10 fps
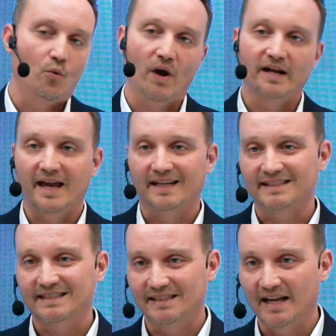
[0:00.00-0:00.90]
When
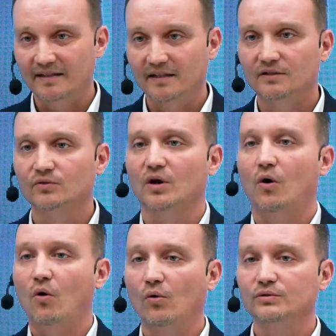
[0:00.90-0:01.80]
extended to the
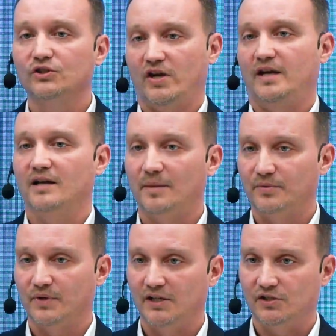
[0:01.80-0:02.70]
whole chain
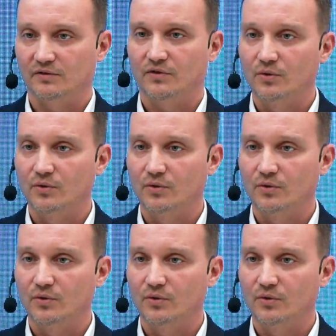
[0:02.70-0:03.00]
operation